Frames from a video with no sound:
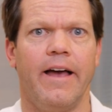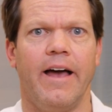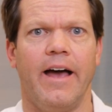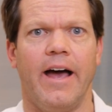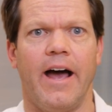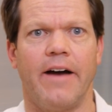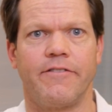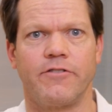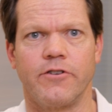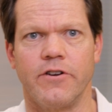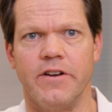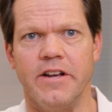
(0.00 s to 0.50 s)

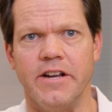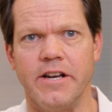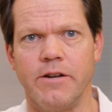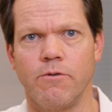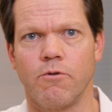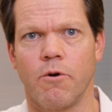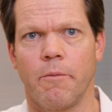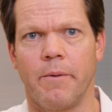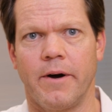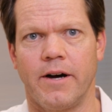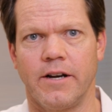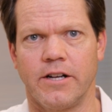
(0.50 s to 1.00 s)
After any
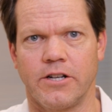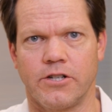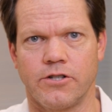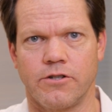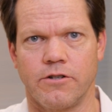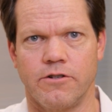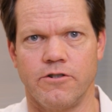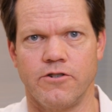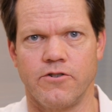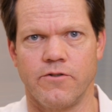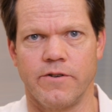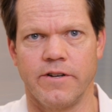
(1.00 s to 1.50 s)
robotic
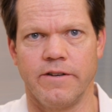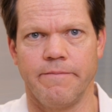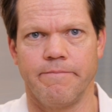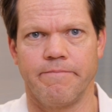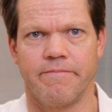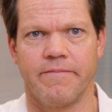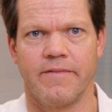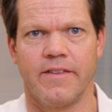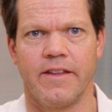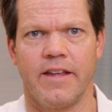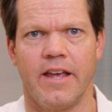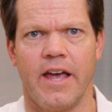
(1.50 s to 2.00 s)
surgery,
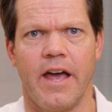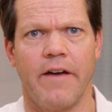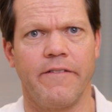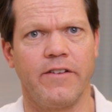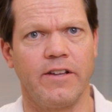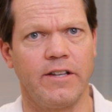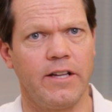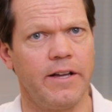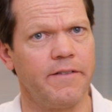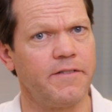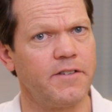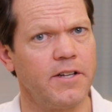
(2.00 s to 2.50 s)

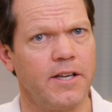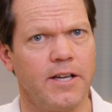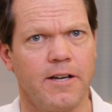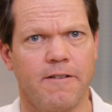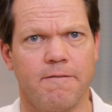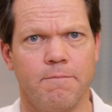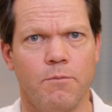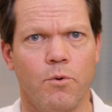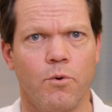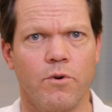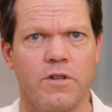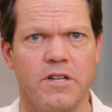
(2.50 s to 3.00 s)
heavy lifting
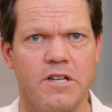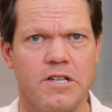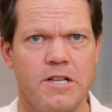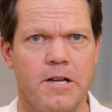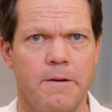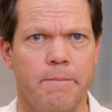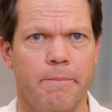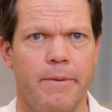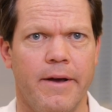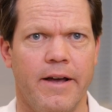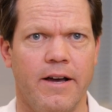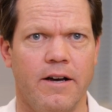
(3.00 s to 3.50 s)
of more than
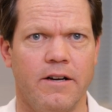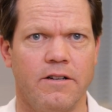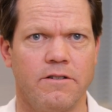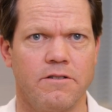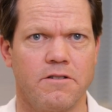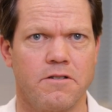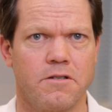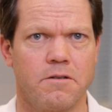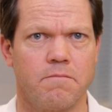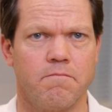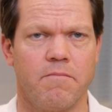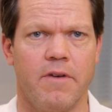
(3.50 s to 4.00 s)
10
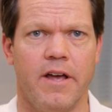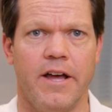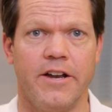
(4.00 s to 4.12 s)
pounds